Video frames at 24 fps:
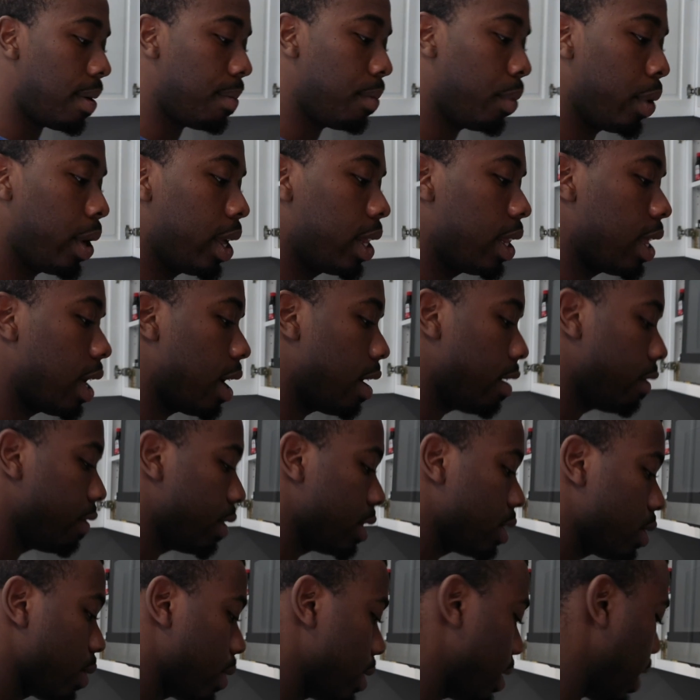We're in the
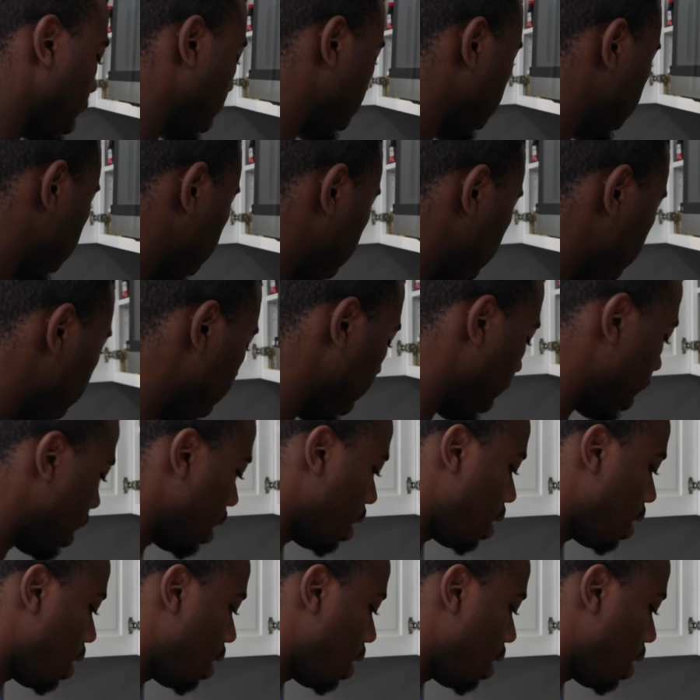oven, so it's not gonna take that